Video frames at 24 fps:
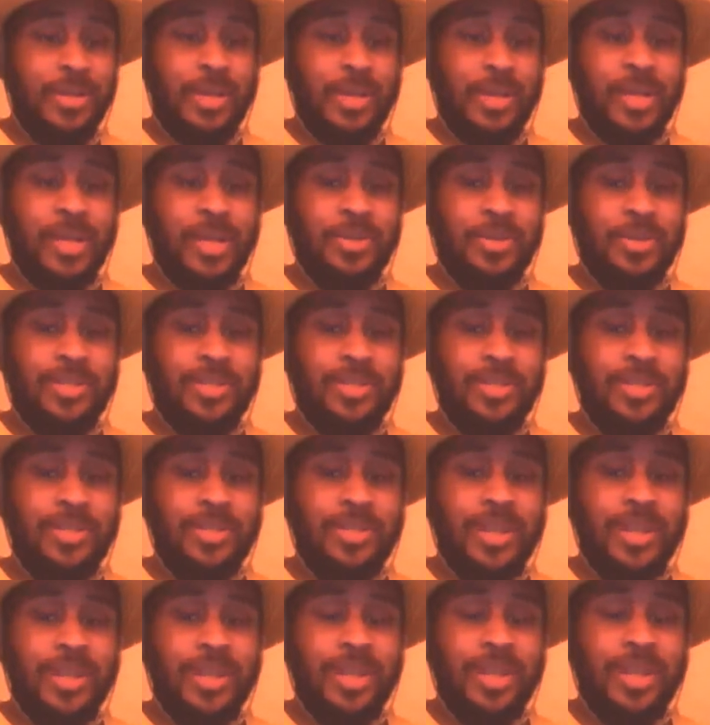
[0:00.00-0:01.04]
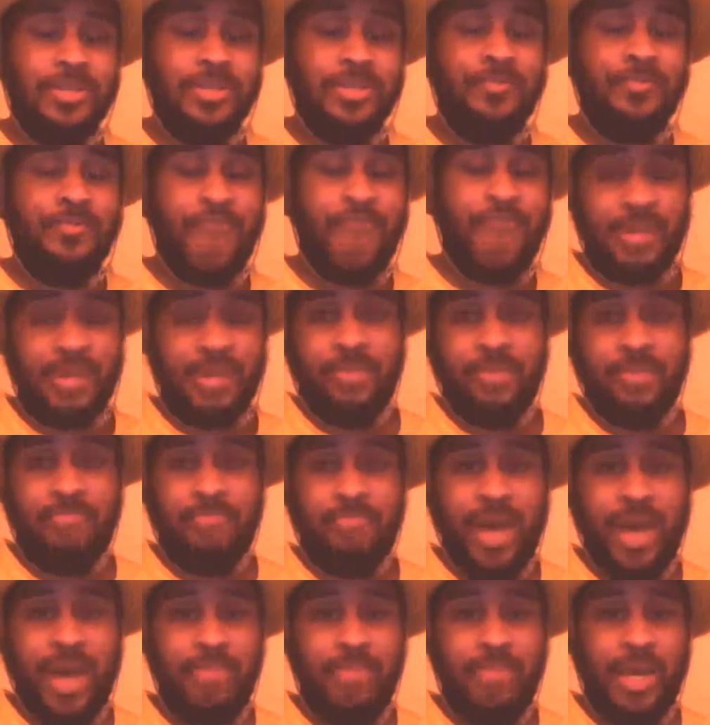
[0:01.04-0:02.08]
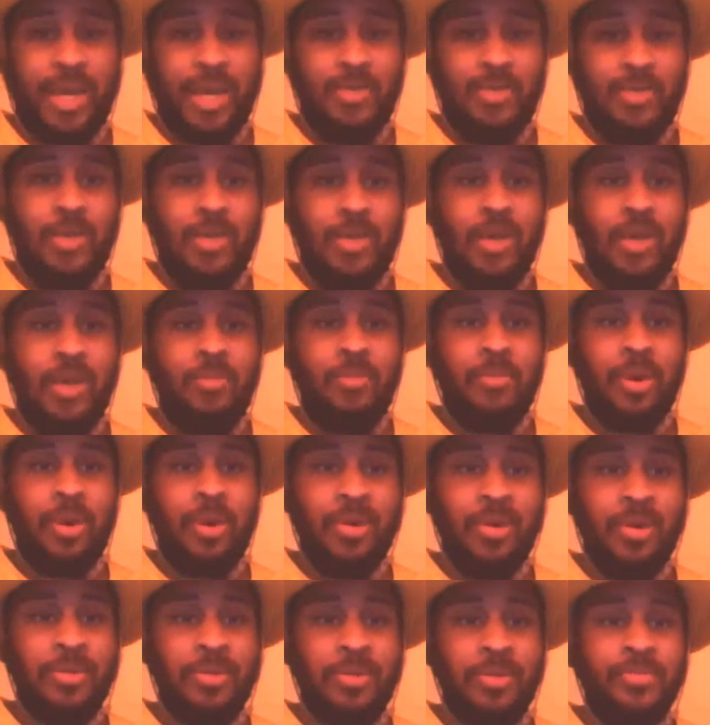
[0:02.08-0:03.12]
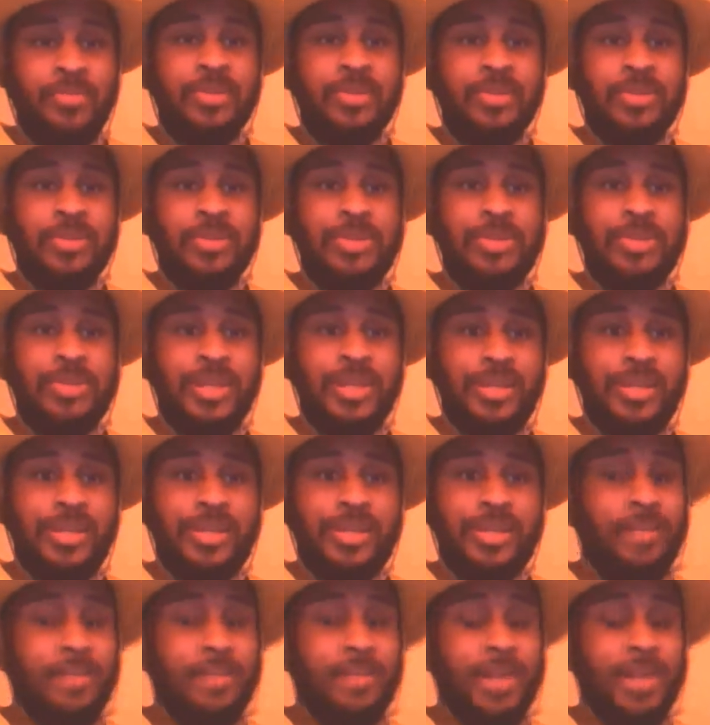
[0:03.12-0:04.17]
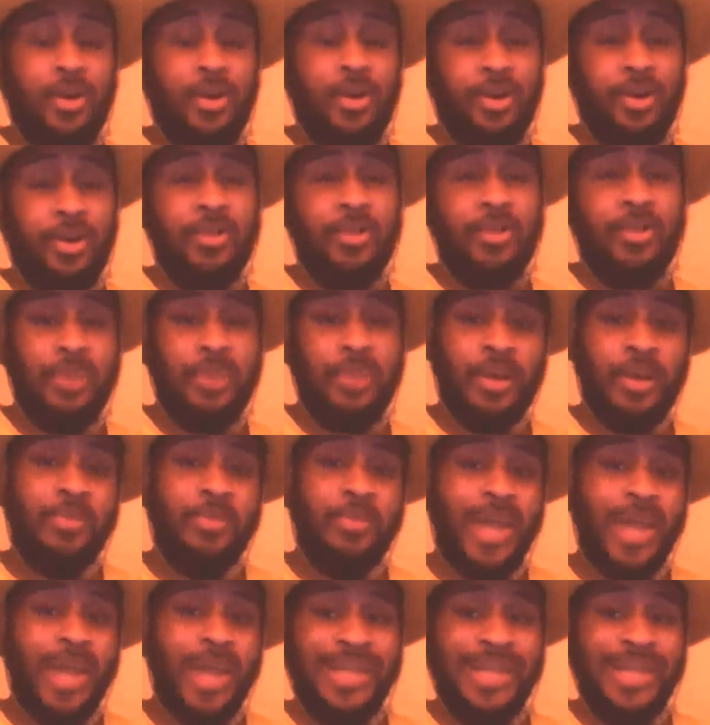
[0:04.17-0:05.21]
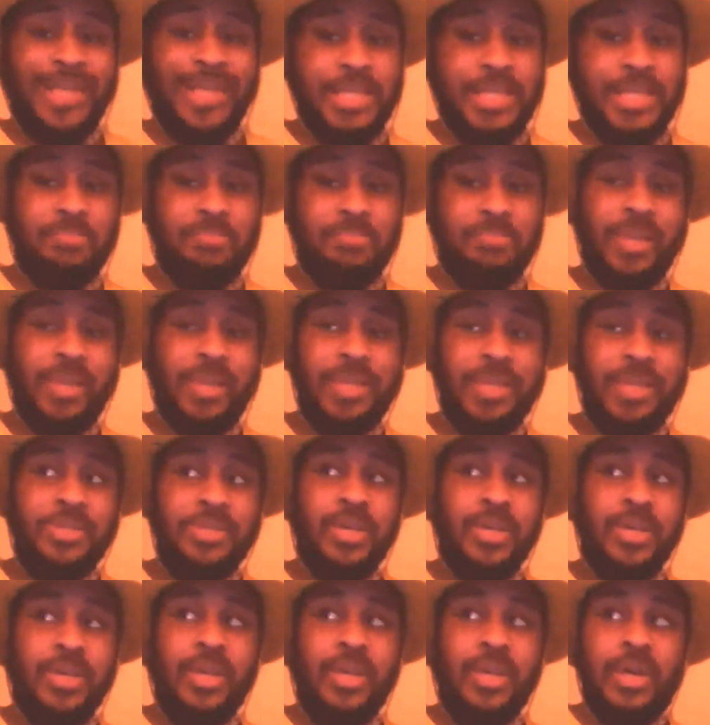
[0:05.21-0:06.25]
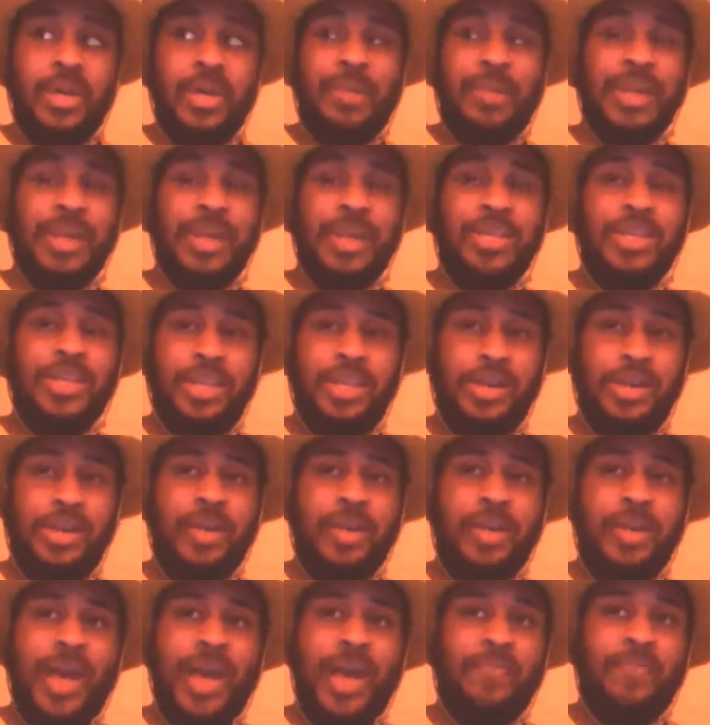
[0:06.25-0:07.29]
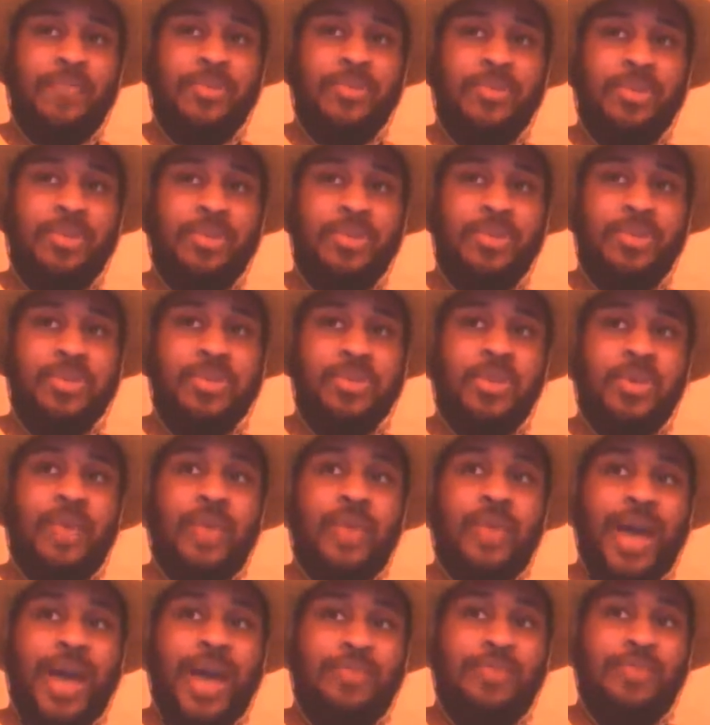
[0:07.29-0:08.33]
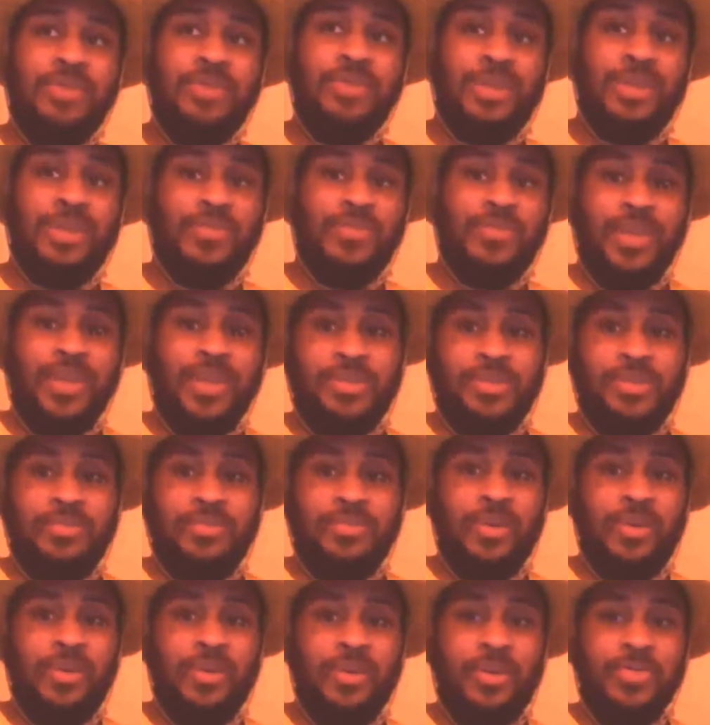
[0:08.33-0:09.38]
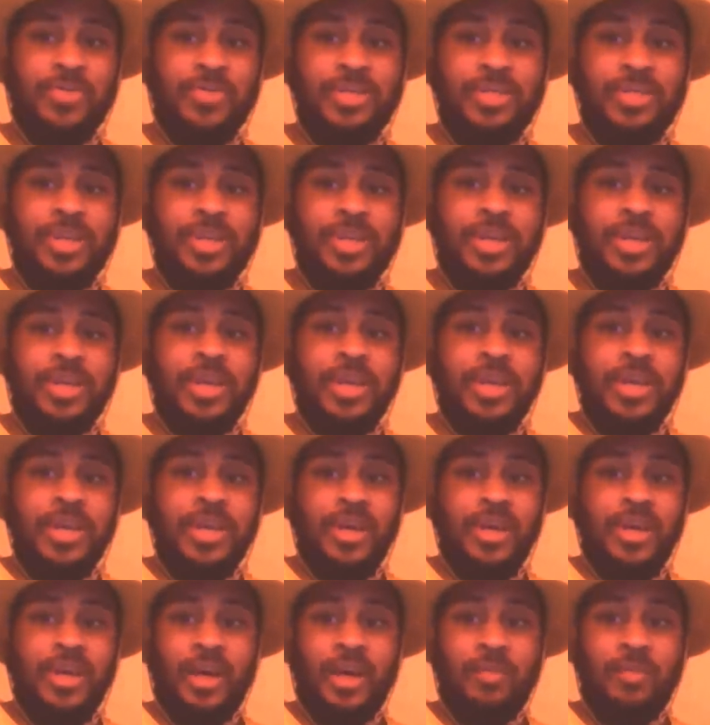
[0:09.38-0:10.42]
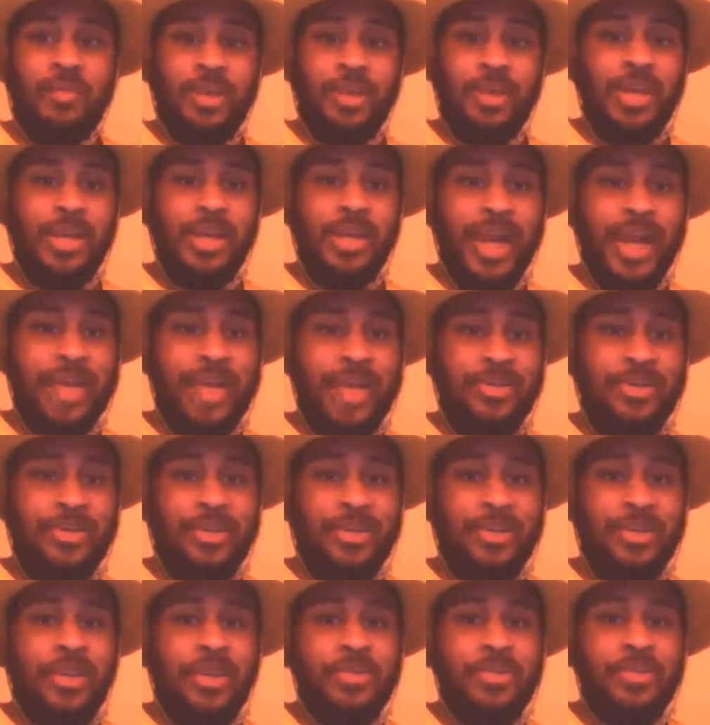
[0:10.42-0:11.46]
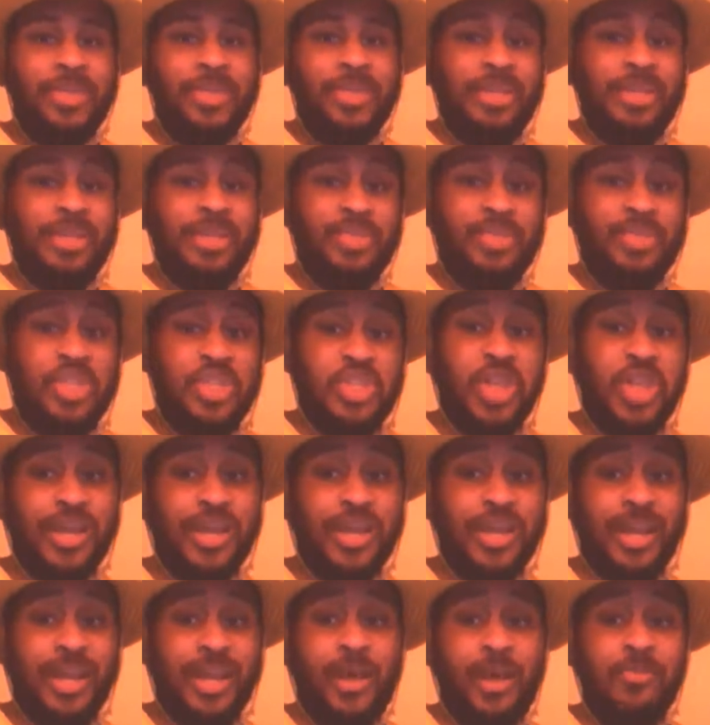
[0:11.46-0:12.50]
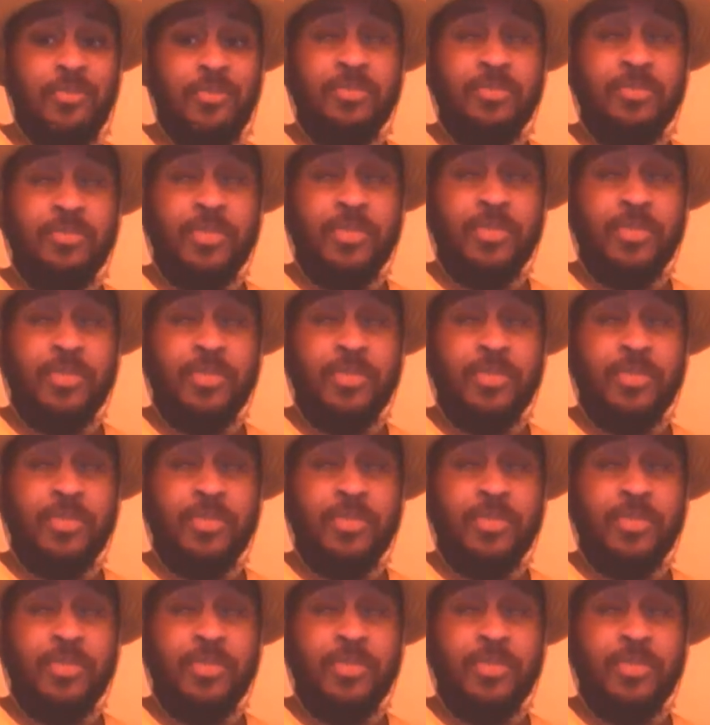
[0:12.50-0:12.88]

And it sees that it has an effect on Batman. Well, Arkham City, I mean Arkham um, Knight takes place about a year after or so after the events of Arkham City. Um, Goth Arkham City has been shut down,